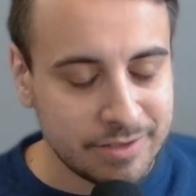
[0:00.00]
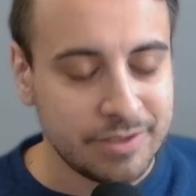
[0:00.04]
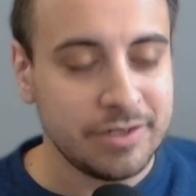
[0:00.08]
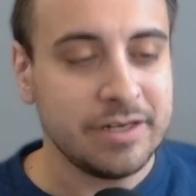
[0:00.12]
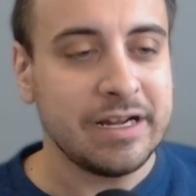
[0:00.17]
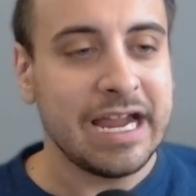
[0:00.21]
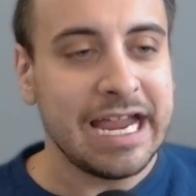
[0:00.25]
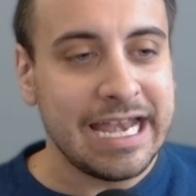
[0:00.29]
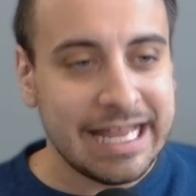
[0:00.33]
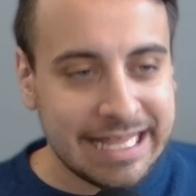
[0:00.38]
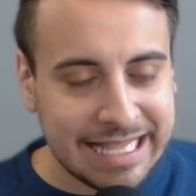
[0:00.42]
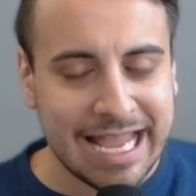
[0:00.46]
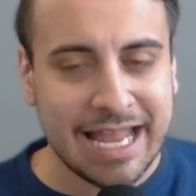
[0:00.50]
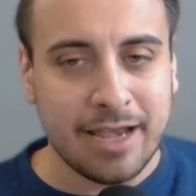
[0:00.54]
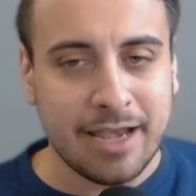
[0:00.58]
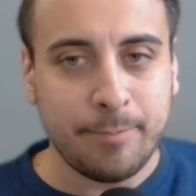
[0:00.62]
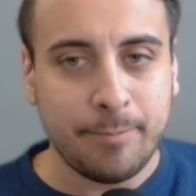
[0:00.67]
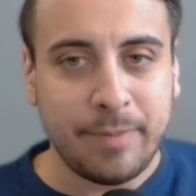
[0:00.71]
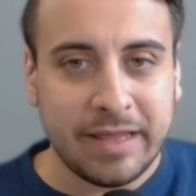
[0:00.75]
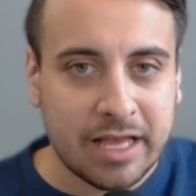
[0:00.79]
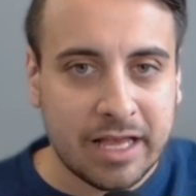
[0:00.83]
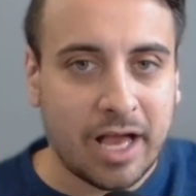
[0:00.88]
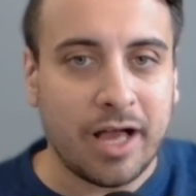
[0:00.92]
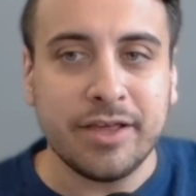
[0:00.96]
And again,
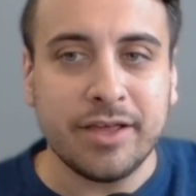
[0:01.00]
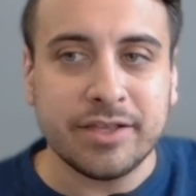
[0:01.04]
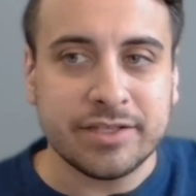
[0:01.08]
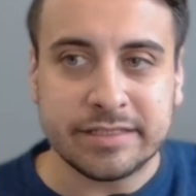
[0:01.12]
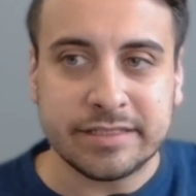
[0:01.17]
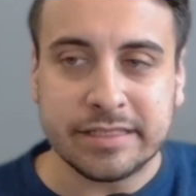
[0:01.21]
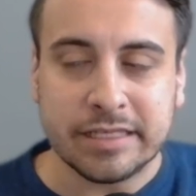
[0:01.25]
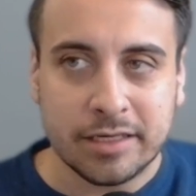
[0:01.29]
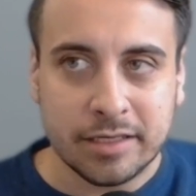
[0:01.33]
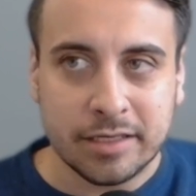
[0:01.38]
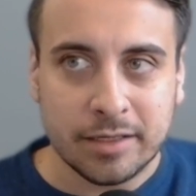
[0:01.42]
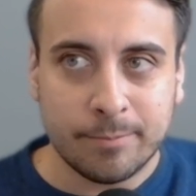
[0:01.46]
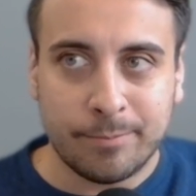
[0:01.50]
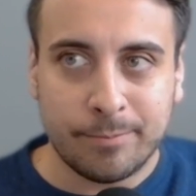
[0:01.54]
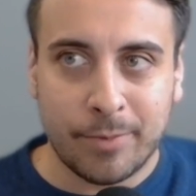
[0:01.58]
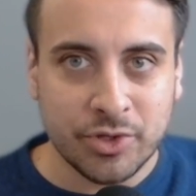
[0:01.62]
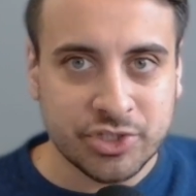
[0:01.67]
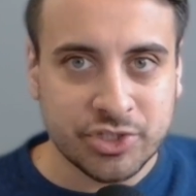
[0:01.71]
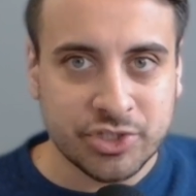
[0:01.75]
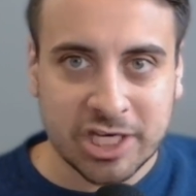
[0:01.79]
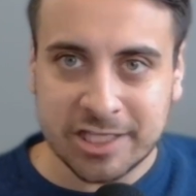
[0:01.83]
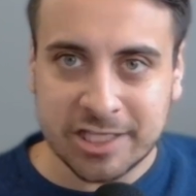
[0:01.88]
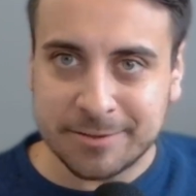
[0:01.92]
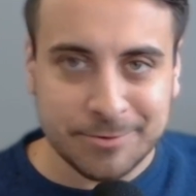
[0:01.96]
because most
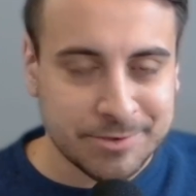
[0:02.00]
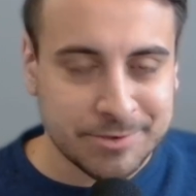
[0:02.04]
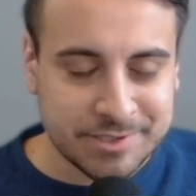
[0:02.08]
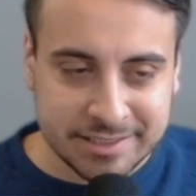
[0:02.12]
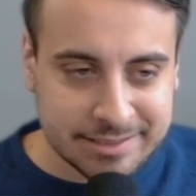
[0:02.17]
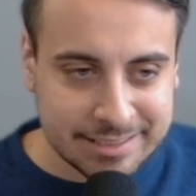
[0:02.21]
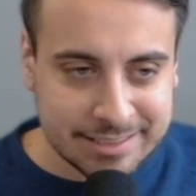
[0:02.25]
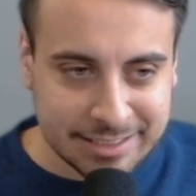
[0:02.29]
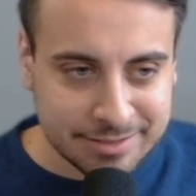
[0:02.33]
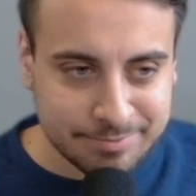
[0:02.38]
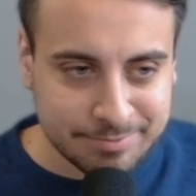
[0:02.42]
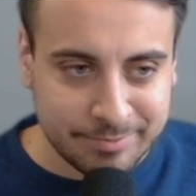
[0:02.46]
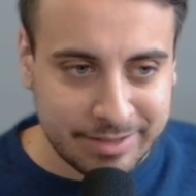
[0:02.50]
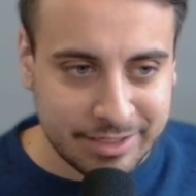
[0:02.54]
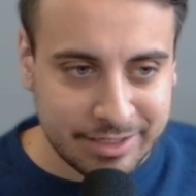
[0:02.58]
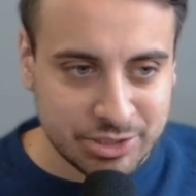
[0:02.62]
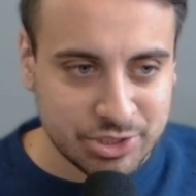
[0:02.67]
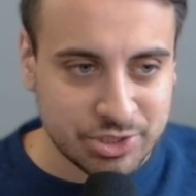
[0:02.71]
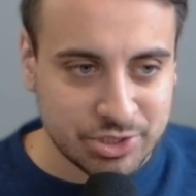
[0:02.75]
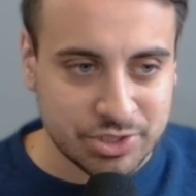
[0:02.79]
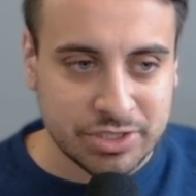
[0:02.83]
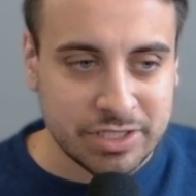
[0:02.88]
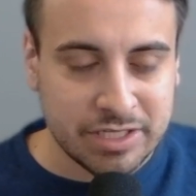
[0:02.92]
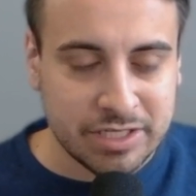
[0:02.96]
customer success
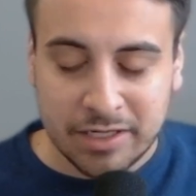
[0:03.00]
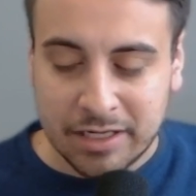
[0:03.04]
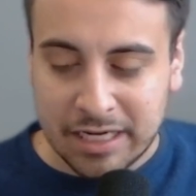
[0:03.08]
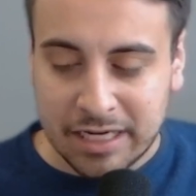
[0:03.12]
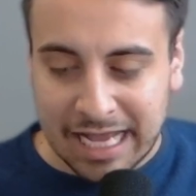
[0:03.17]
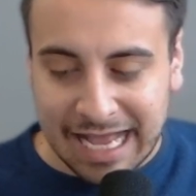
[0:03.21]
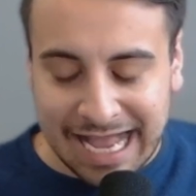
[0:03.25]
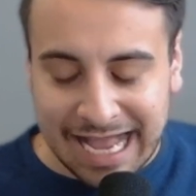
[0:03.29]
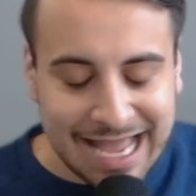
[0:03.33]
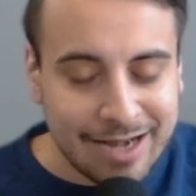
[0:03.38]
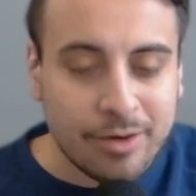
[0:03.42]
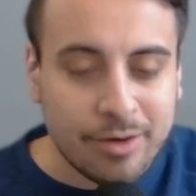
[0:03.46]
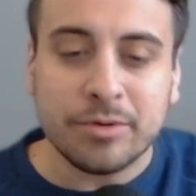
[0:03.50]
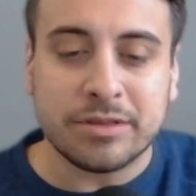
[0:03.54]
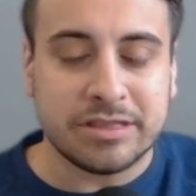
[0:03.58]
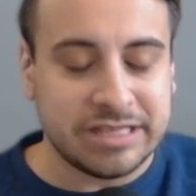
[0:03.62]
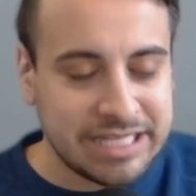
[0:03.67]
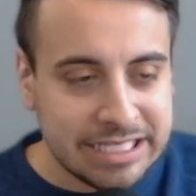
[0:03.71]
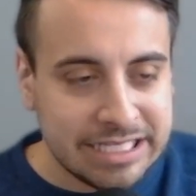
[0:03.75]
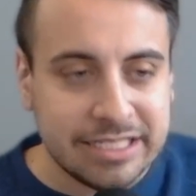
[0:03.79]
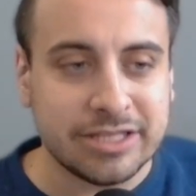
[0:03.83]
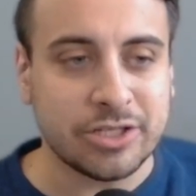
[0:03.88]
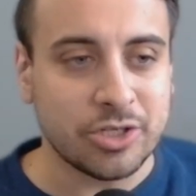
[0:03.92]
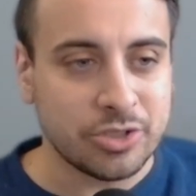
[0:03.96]
managers, I don't
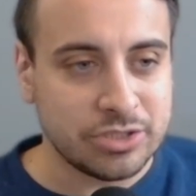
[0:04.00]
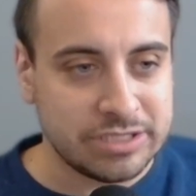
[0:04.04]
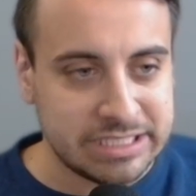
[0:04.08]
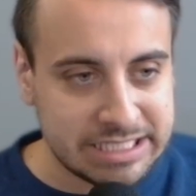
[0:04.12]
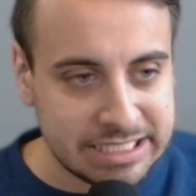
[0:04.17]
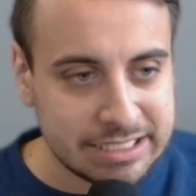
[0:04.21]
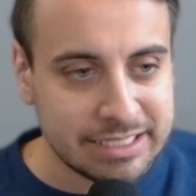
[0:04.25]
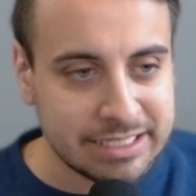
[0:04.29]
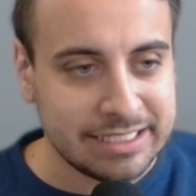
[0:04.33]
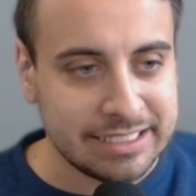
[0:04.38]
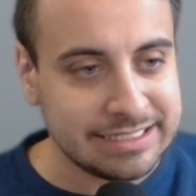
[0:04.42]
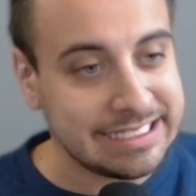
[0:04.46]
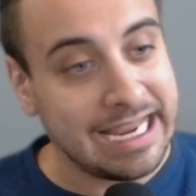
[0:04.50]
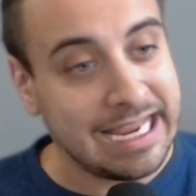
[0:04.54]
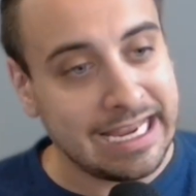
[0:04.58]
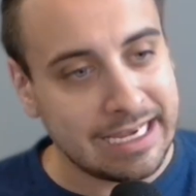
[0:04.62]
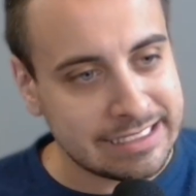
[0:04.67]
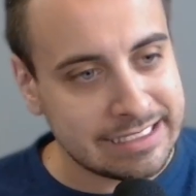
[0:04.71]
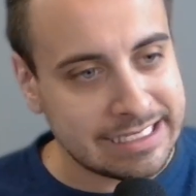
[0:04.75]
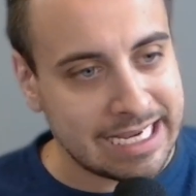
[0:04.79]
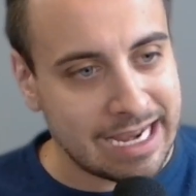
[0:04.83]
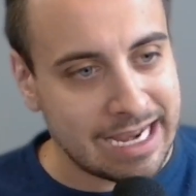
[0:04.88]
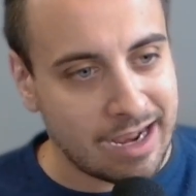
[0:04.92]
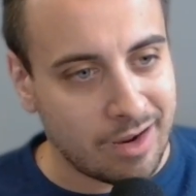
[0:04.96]
think they're dealing day in,
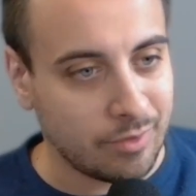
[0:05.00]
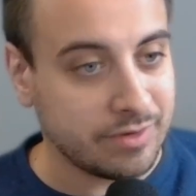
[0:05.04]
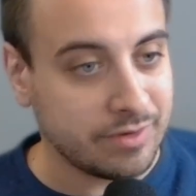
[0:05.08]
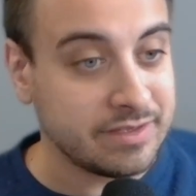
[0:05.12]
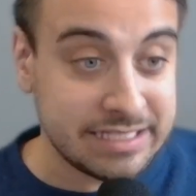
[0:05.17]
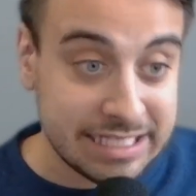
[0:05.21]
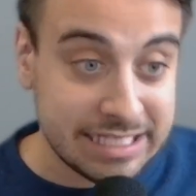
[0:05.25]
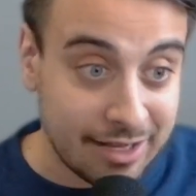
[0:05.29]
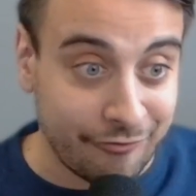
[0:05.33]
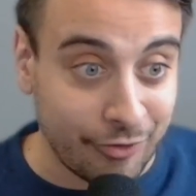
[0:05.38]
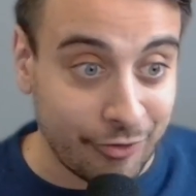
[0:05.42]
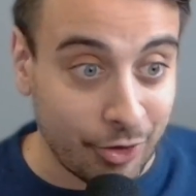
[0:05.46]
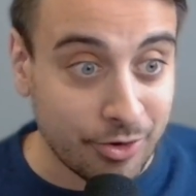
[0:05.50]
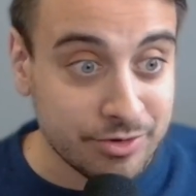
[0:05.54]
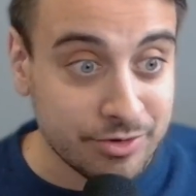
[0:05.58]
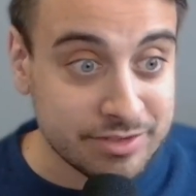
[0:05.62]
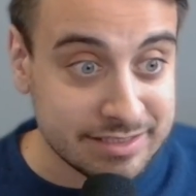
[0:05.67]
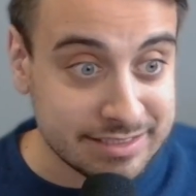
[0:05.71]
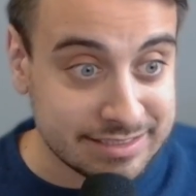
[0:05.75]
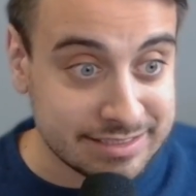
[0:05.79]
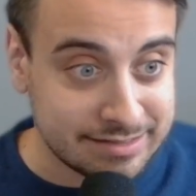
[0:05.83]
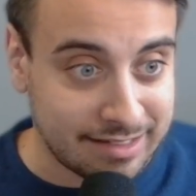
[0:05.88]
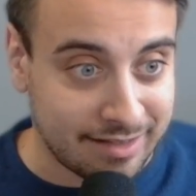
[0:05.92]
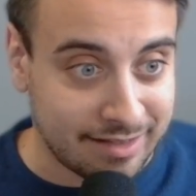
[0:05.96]
day out with CFOs and
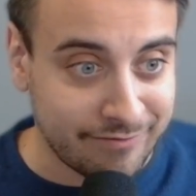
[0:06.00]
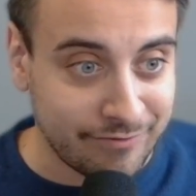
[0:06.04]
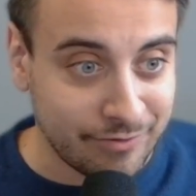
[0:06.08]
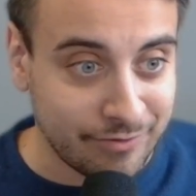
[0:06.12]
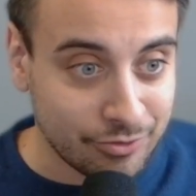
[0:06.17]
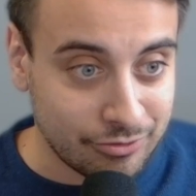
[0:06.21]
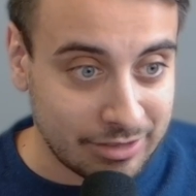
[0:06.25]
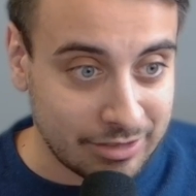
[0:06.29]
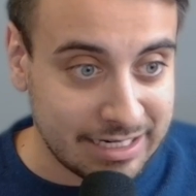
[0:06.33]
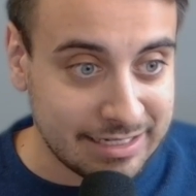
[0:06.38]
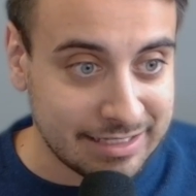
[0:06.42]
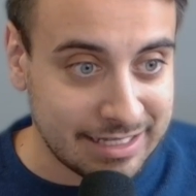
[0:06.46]
stuff, right?